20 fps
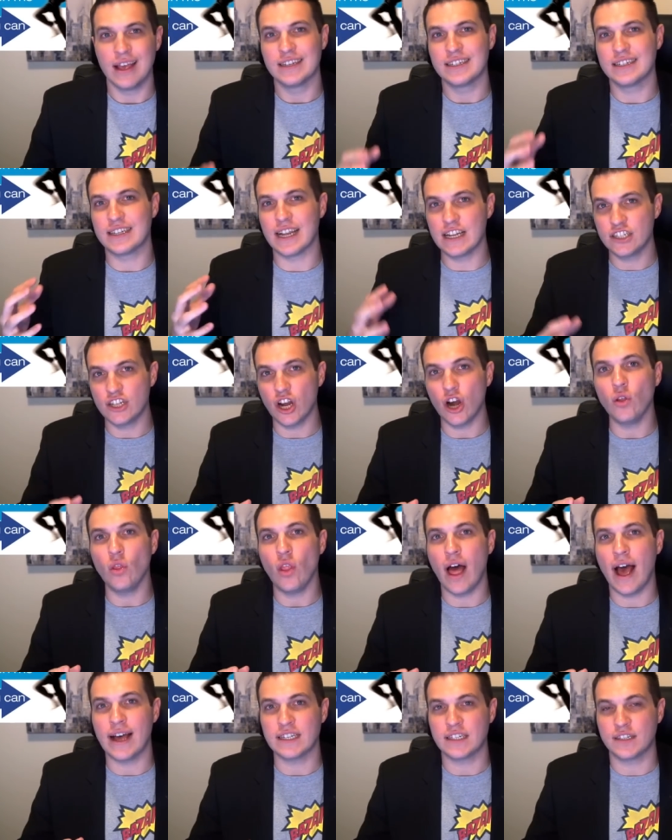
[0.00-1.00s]
Since our
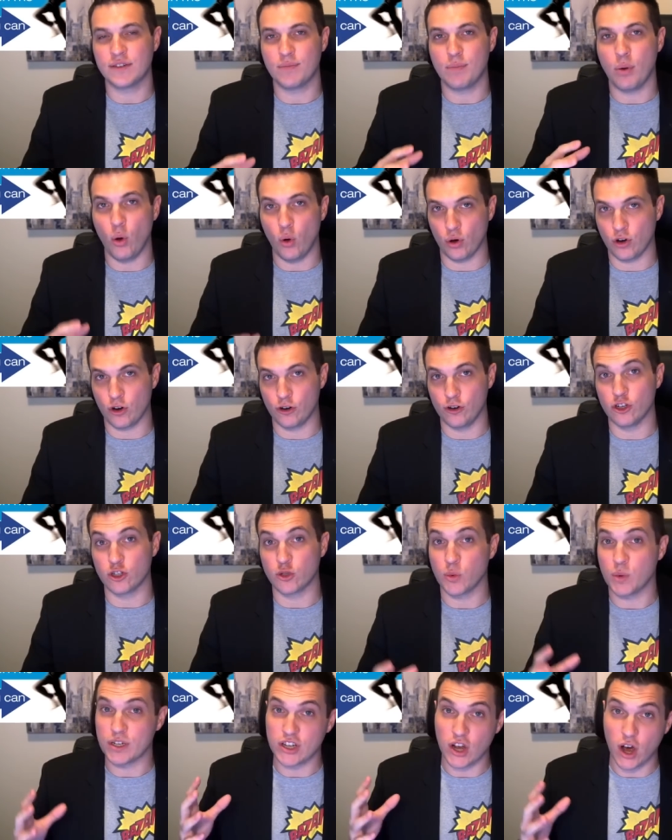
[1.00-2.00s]
last poker news
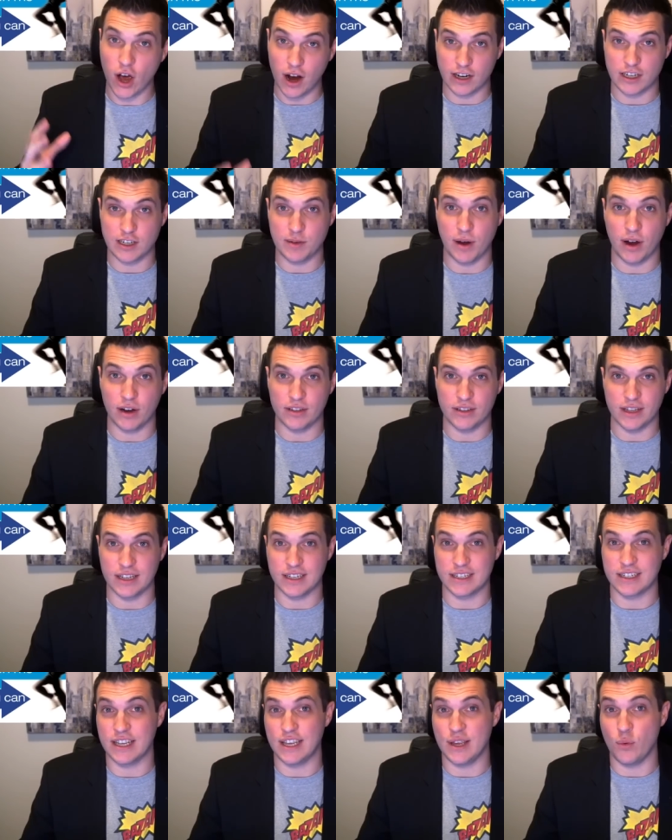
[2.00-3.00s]
where we talked about
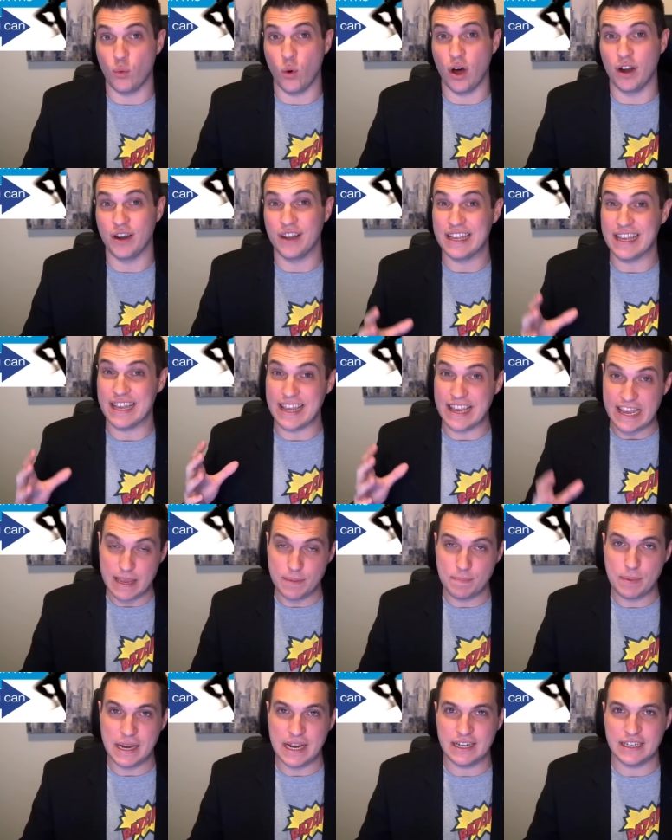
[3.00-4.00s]
this, he won the
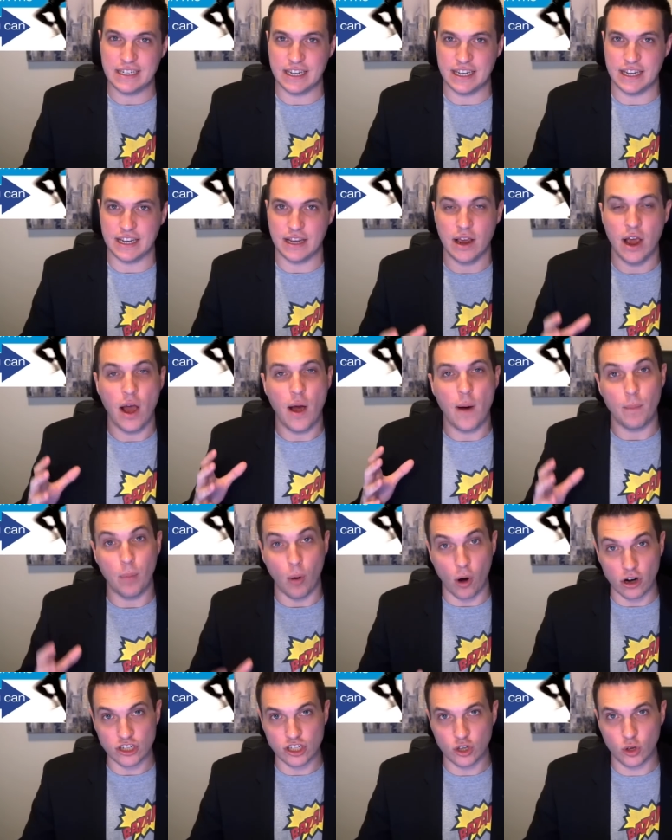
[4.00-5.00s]
EPT
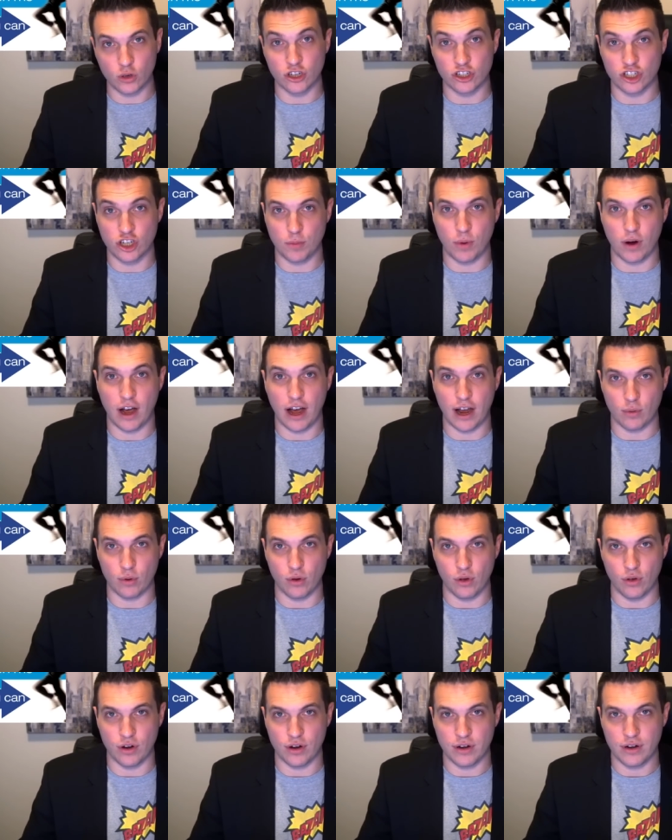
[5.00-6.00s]
Barcelona Super High
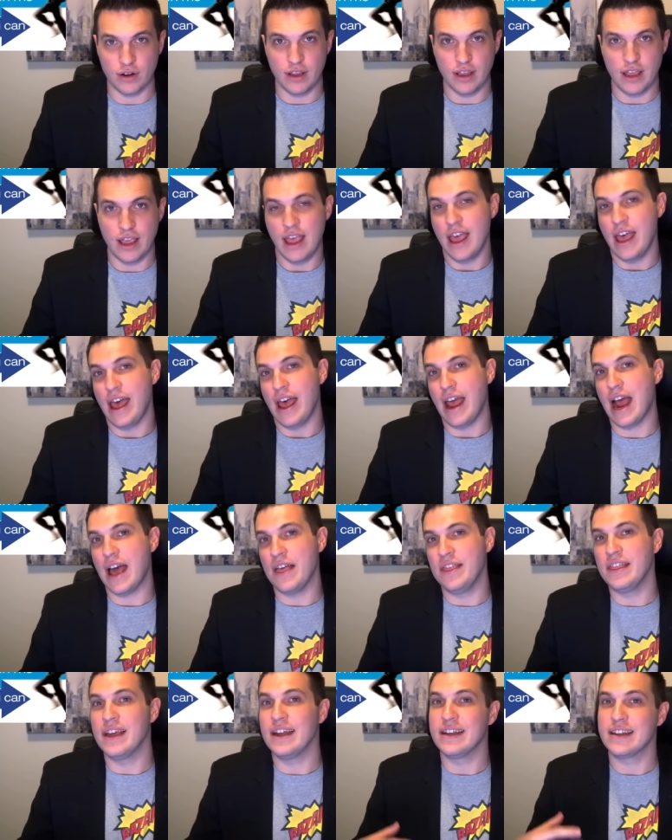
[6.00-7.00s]
Roller
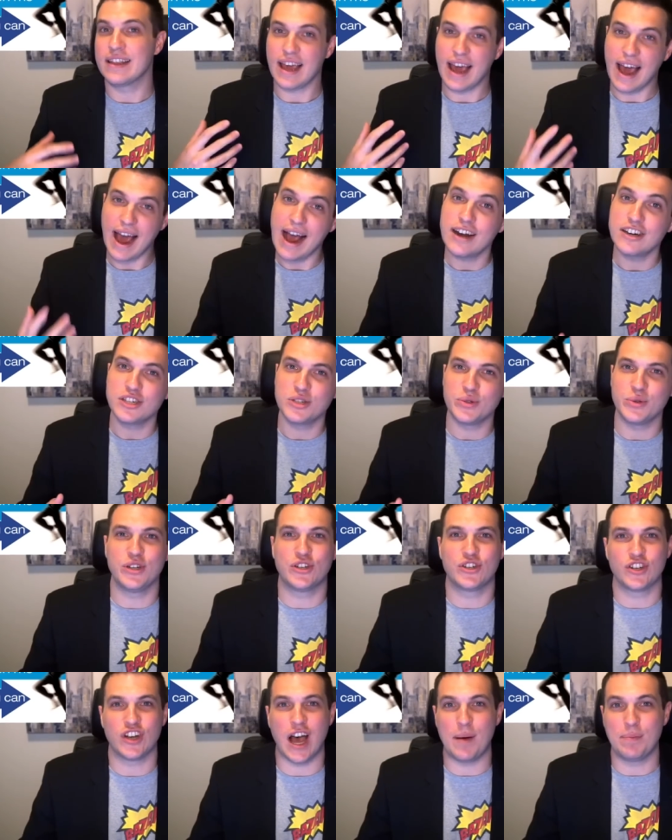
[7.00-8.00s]
and then casually
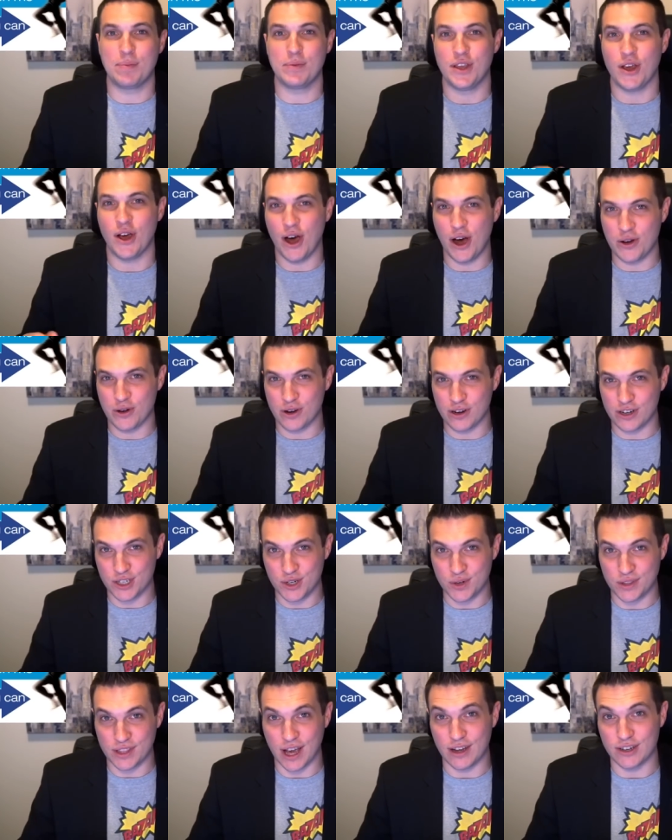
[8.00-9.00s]
chopped the
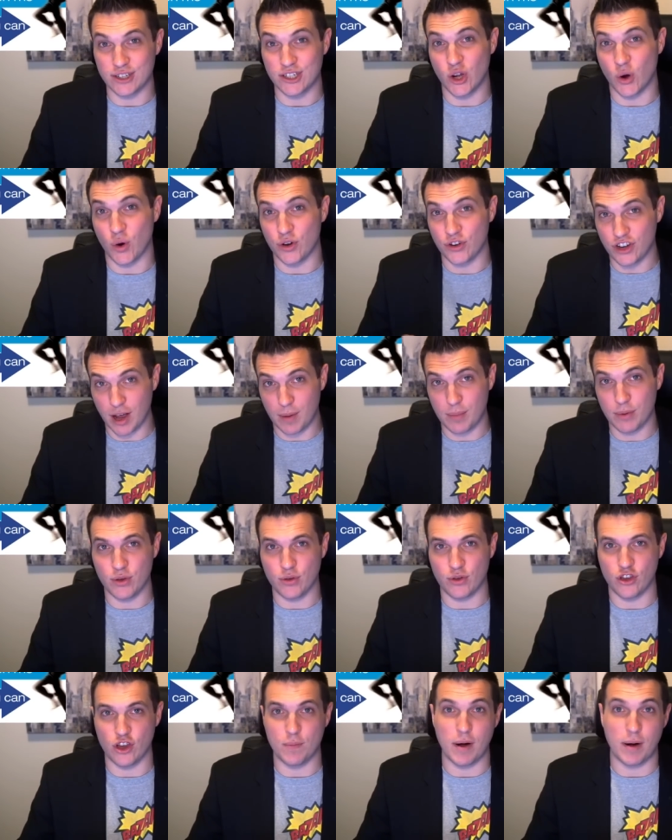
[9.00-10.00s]
$102,000
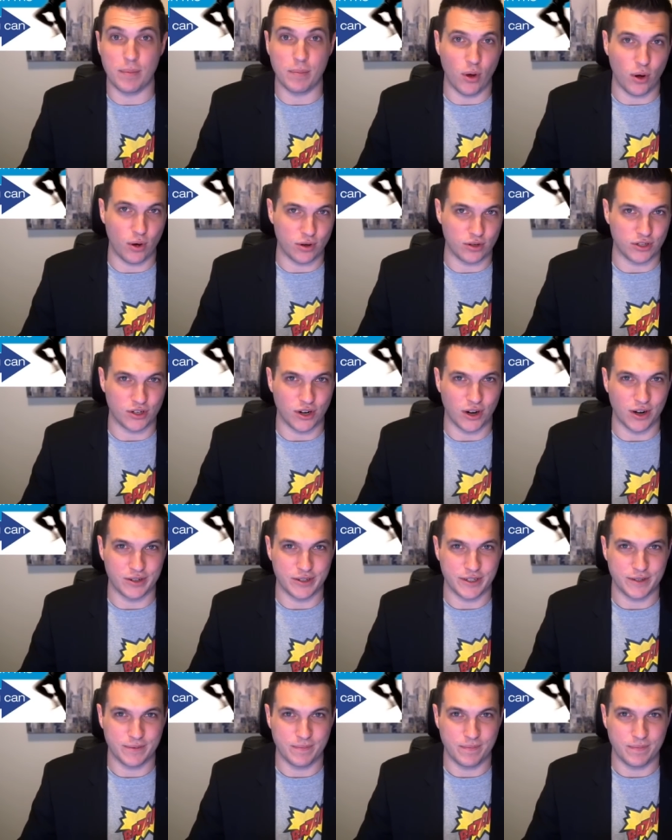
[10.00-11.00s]
WCOOP on
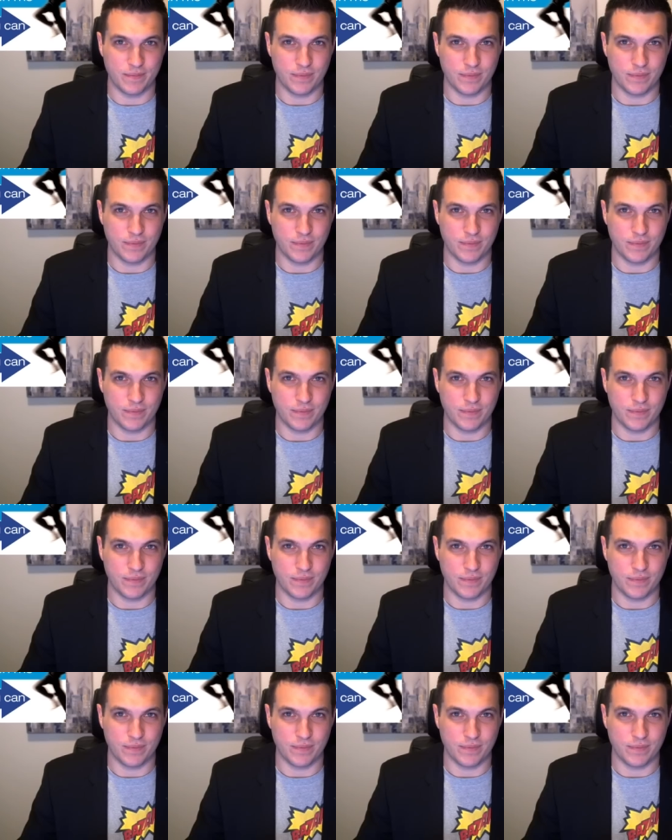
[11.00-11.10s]
PokerStars.